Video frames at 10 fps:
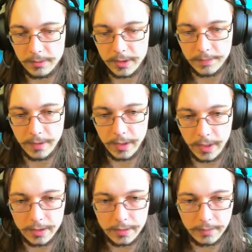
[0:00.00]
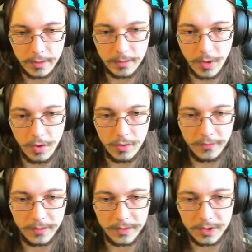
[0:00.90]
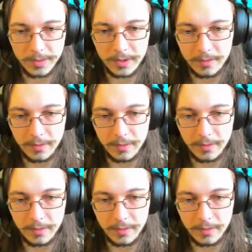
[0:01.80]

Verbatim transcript: which is very nice. Got them all from the stupid